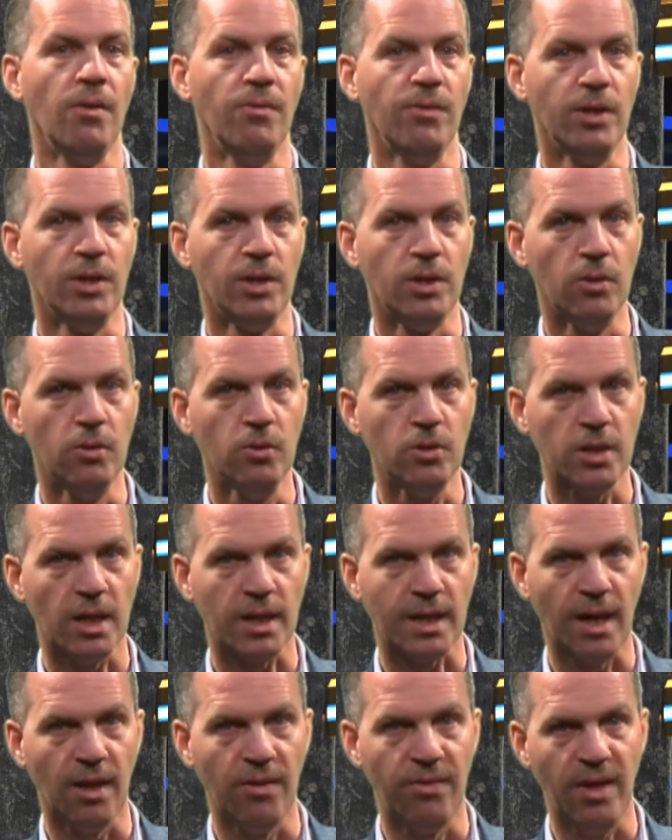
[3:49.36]
The user
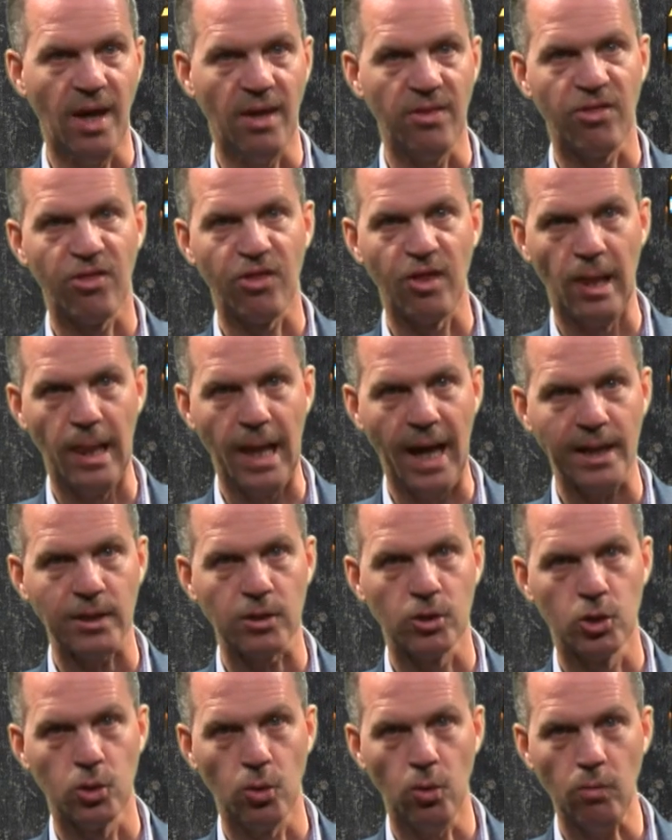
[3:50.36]
can then select
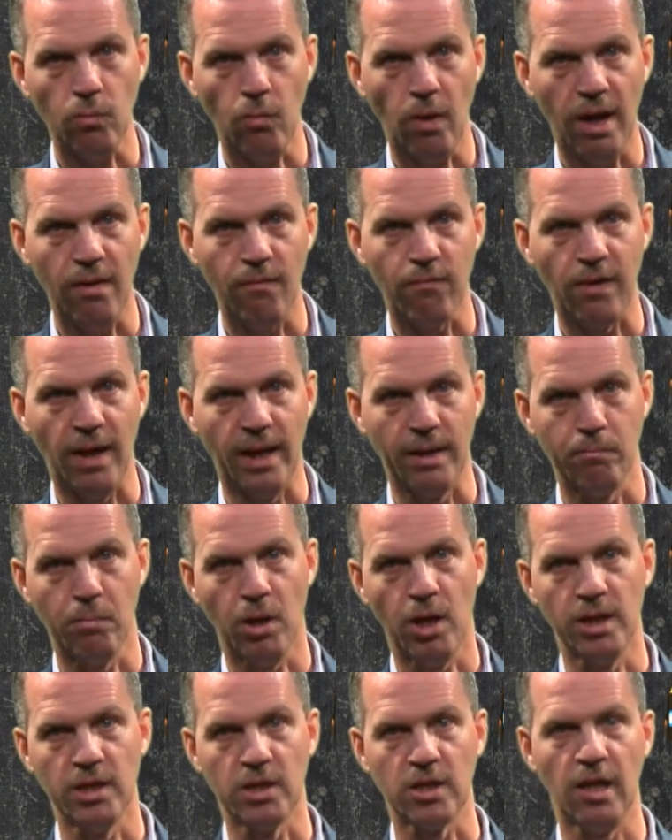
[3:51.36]
short wavelength
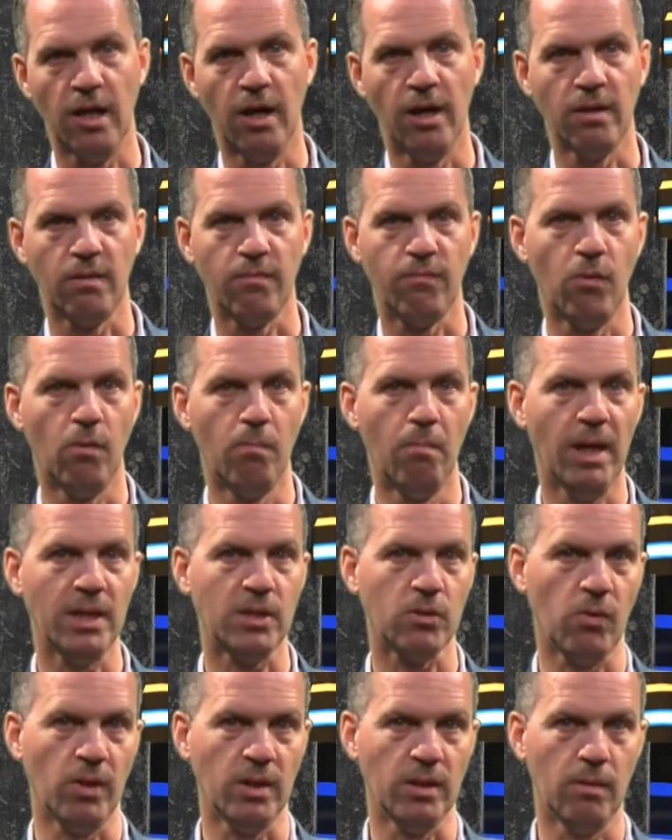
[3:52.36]
bias light for
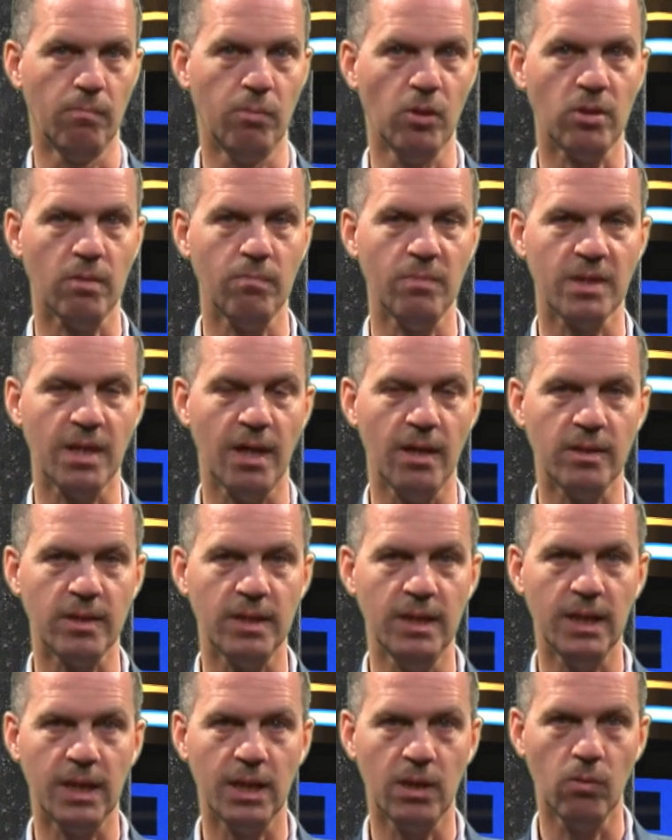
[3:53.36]
measuring the bottom cell's
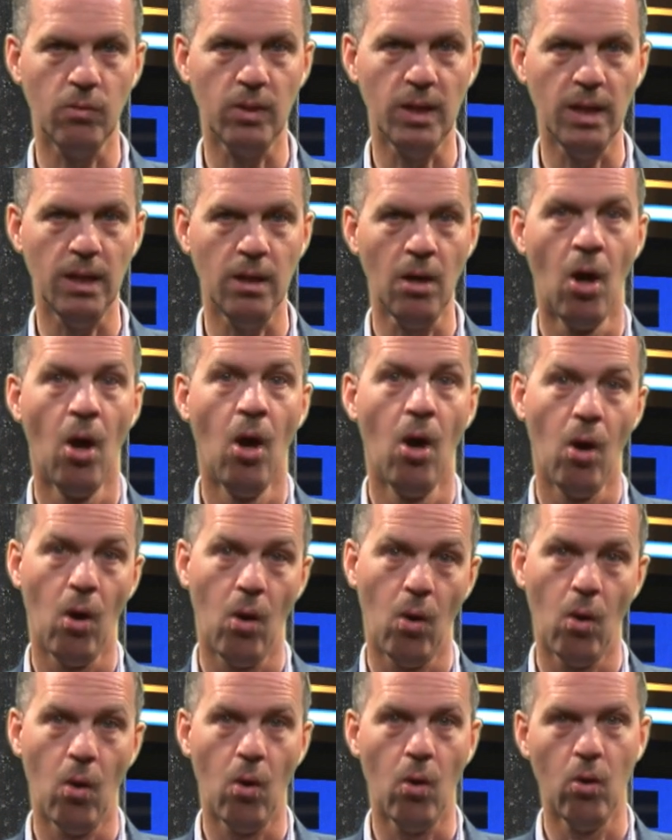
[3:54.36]
EQE,
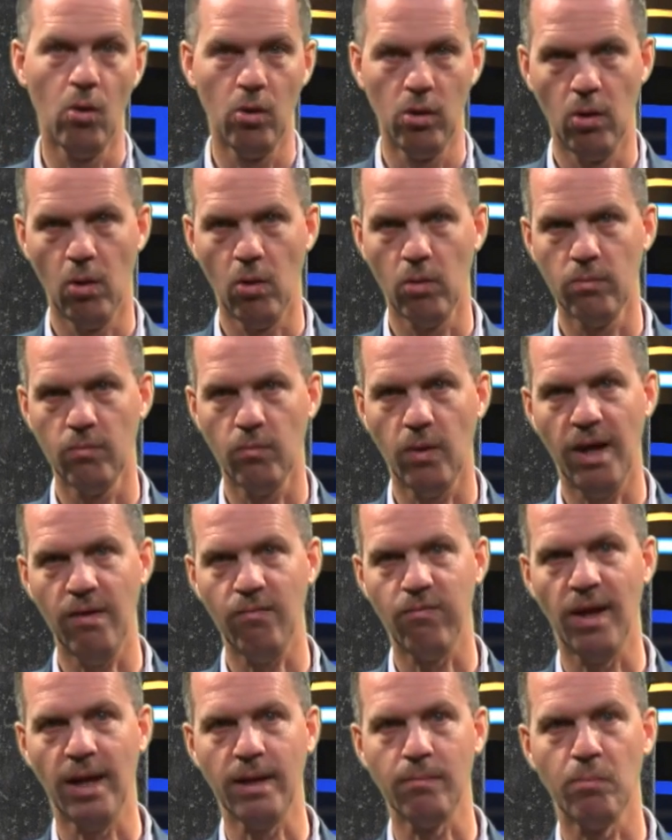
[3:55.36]
or long
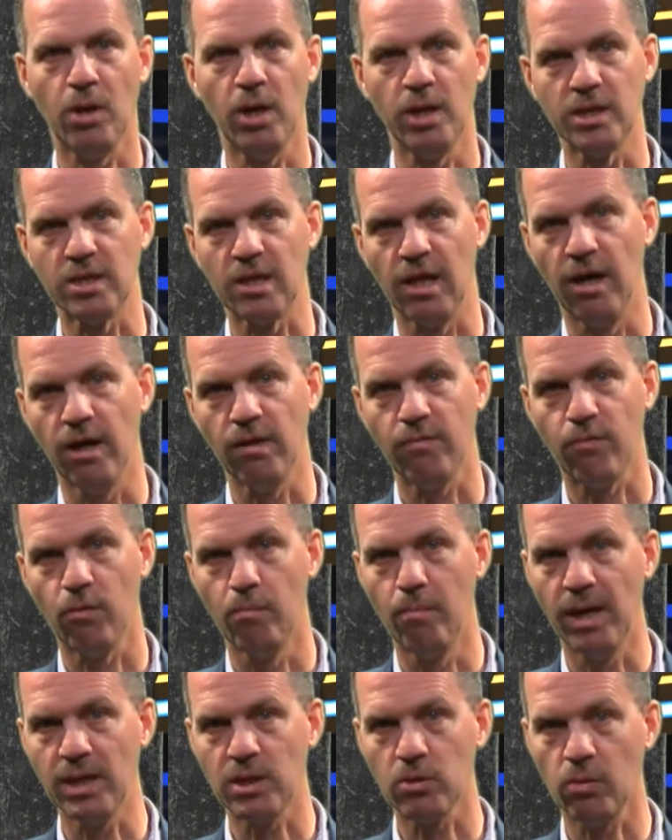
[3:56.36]
wavelength bias light for
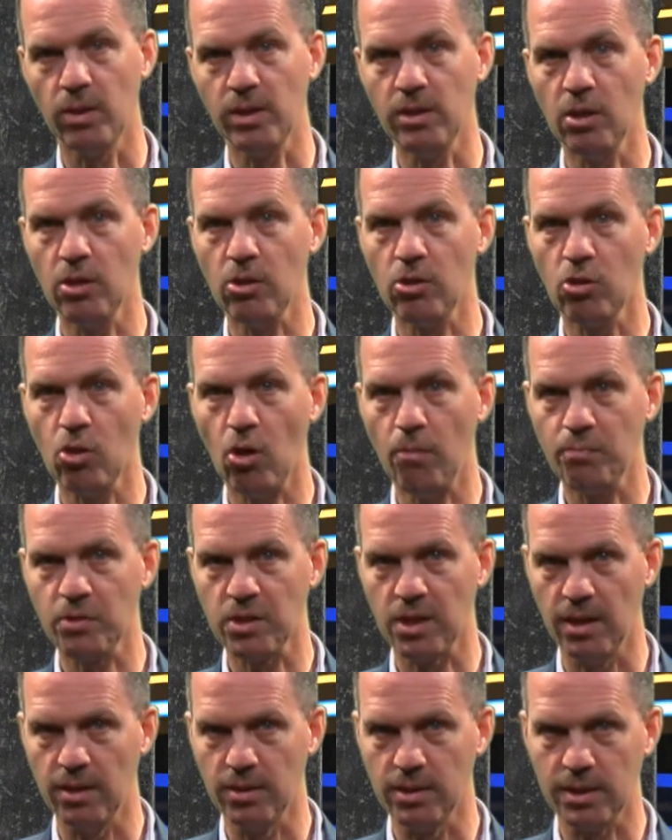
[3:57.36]
measuring the top
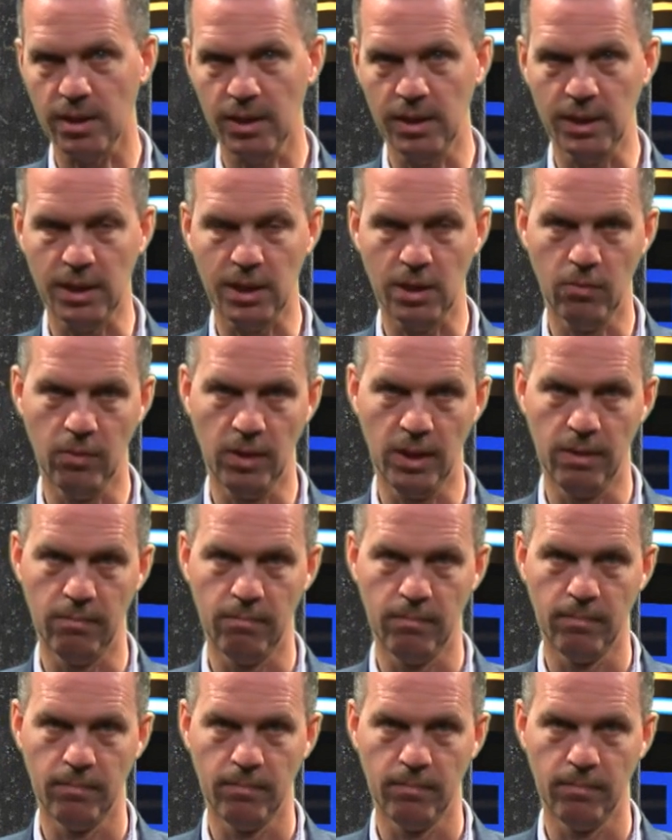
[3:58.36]
cell's EQE.